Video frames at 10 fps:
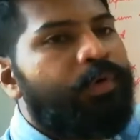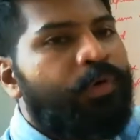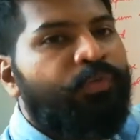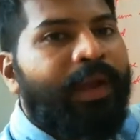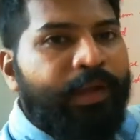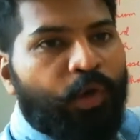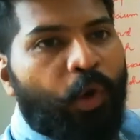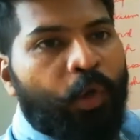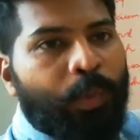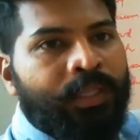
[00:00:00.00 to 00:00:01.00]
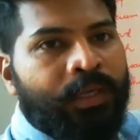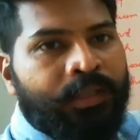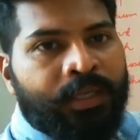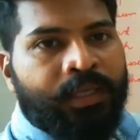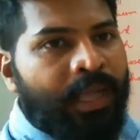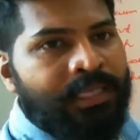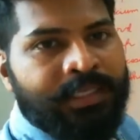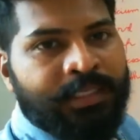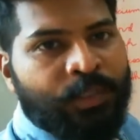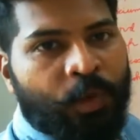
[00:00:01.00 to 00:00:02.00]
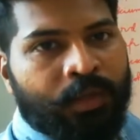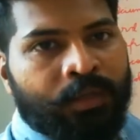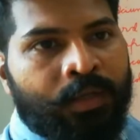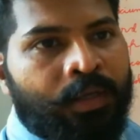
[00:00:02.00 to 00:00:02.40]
to find out whether they are acids or